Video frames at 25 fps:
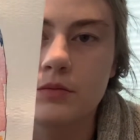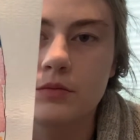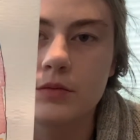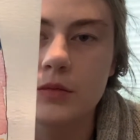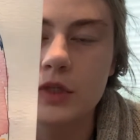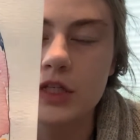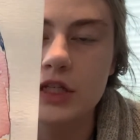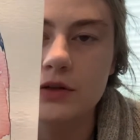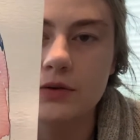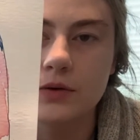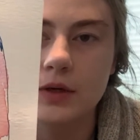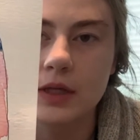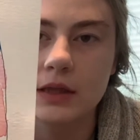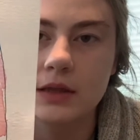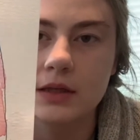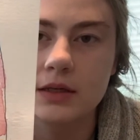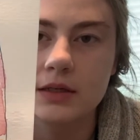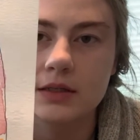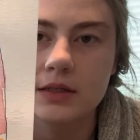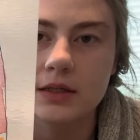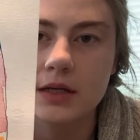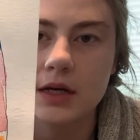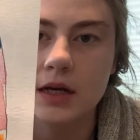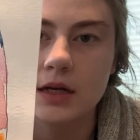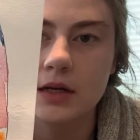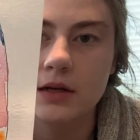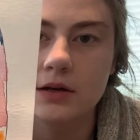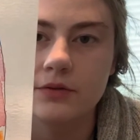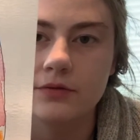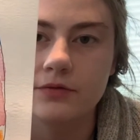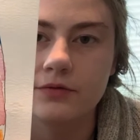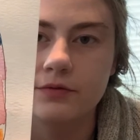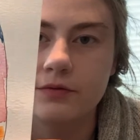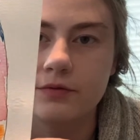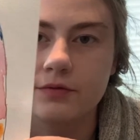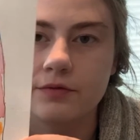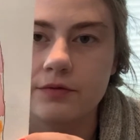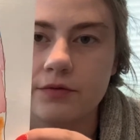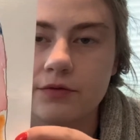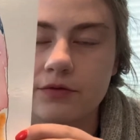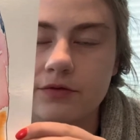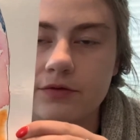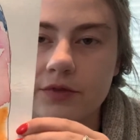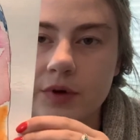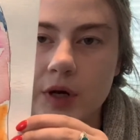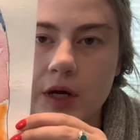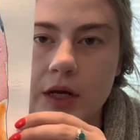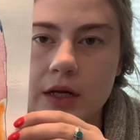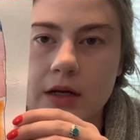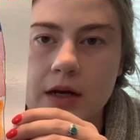doing these kind of
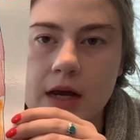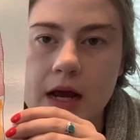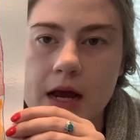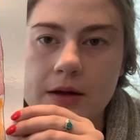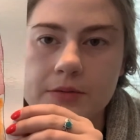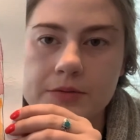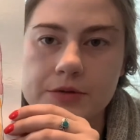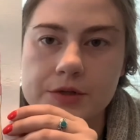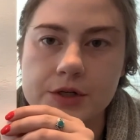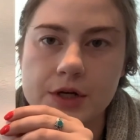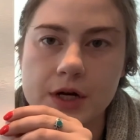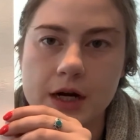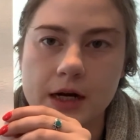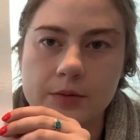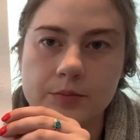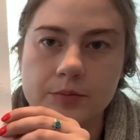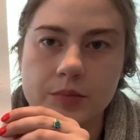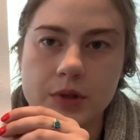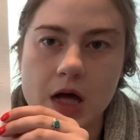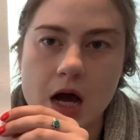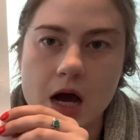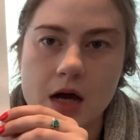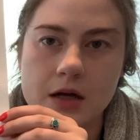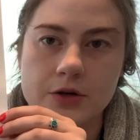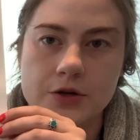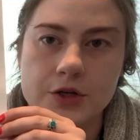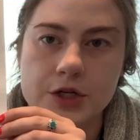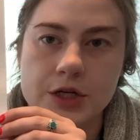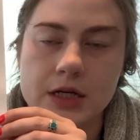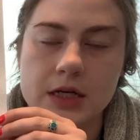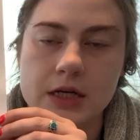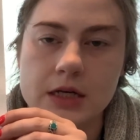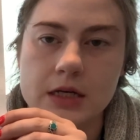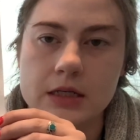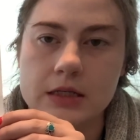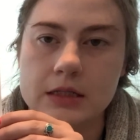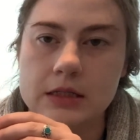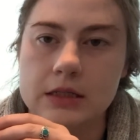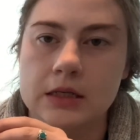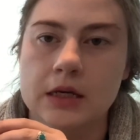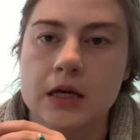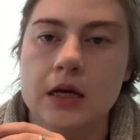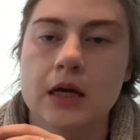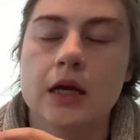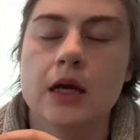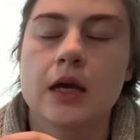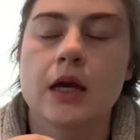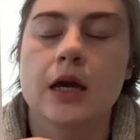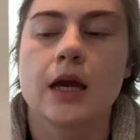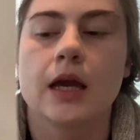fun abstract blotches,
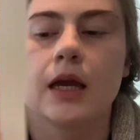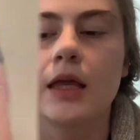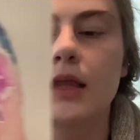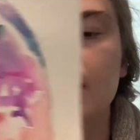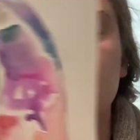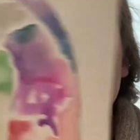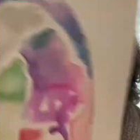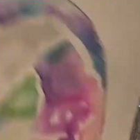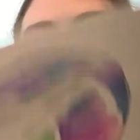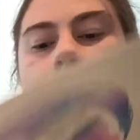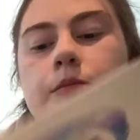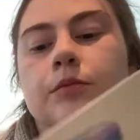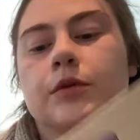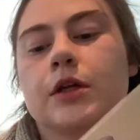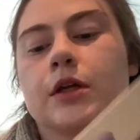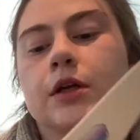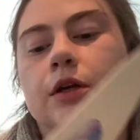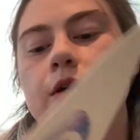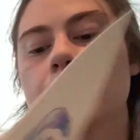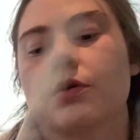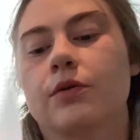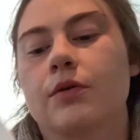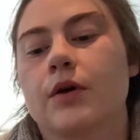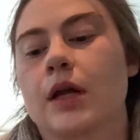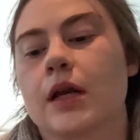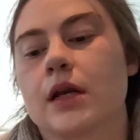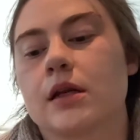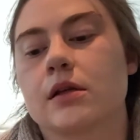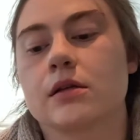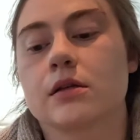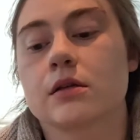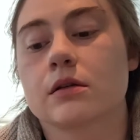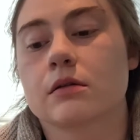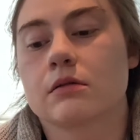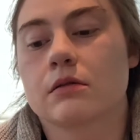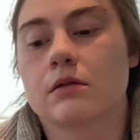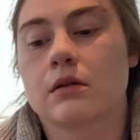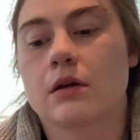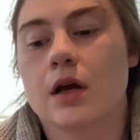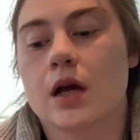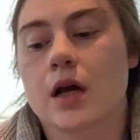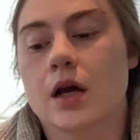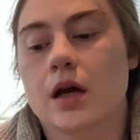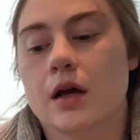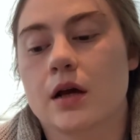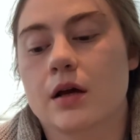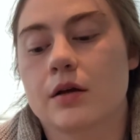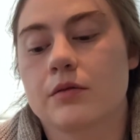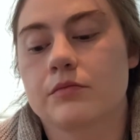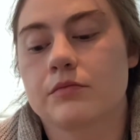and then I'm gonna go in and
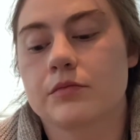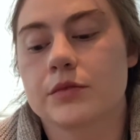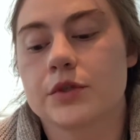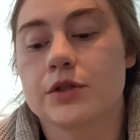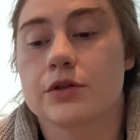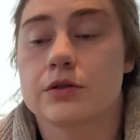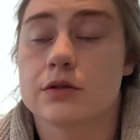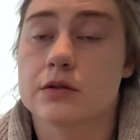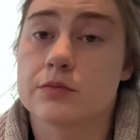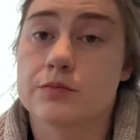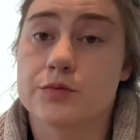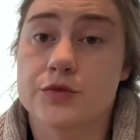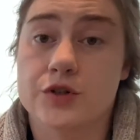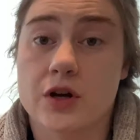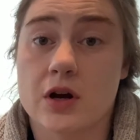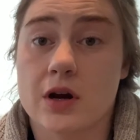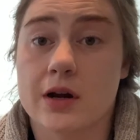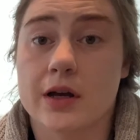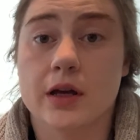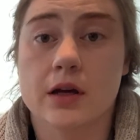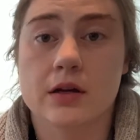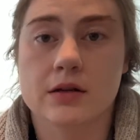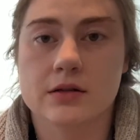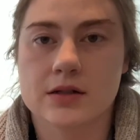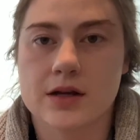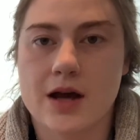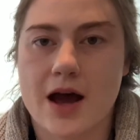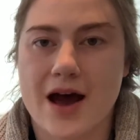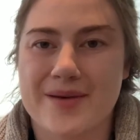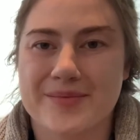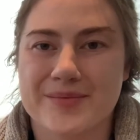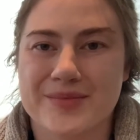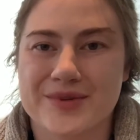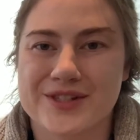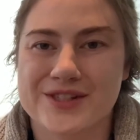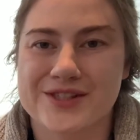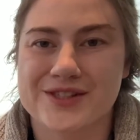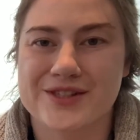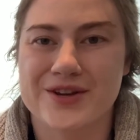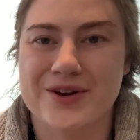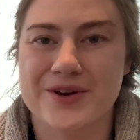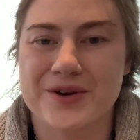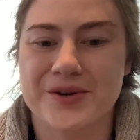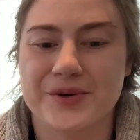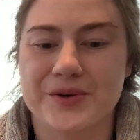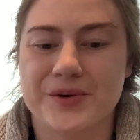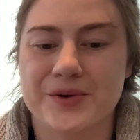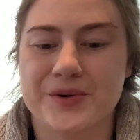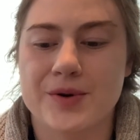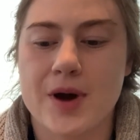do some drawing on top. So
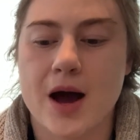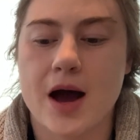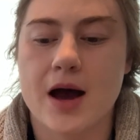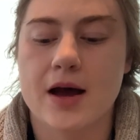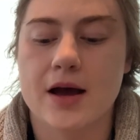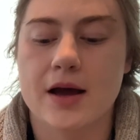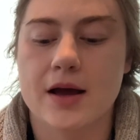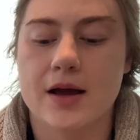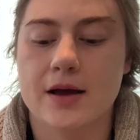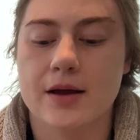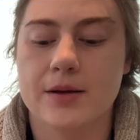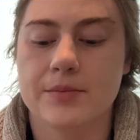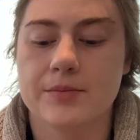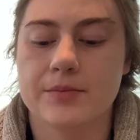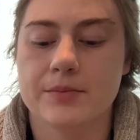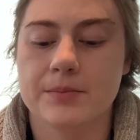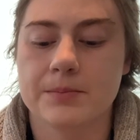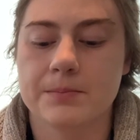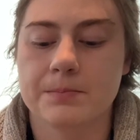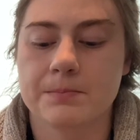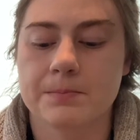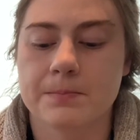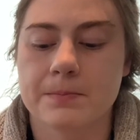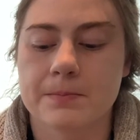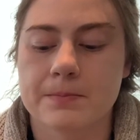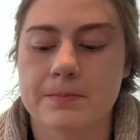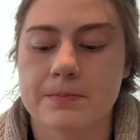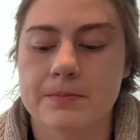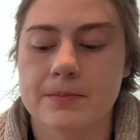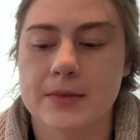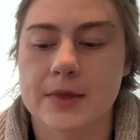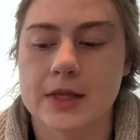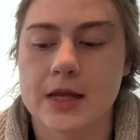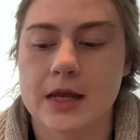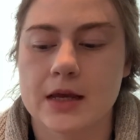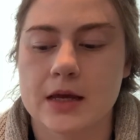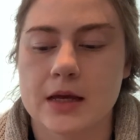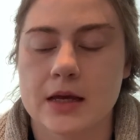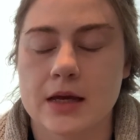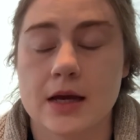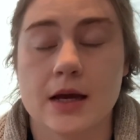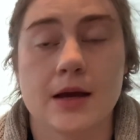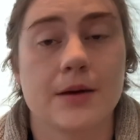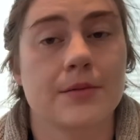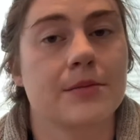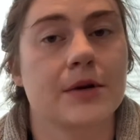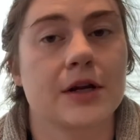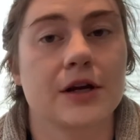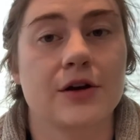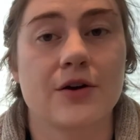I'm
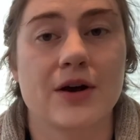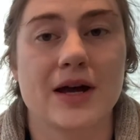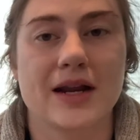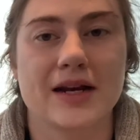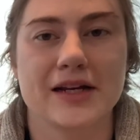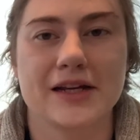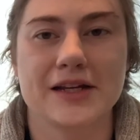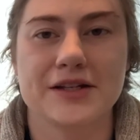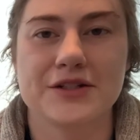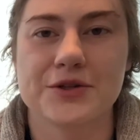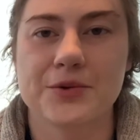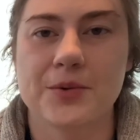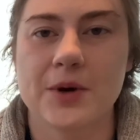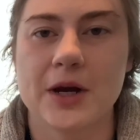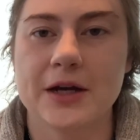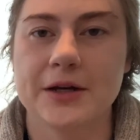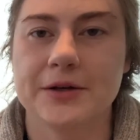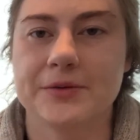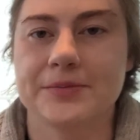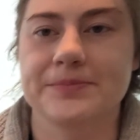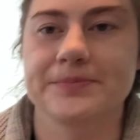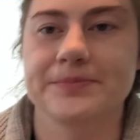gonna go ahead and get to work.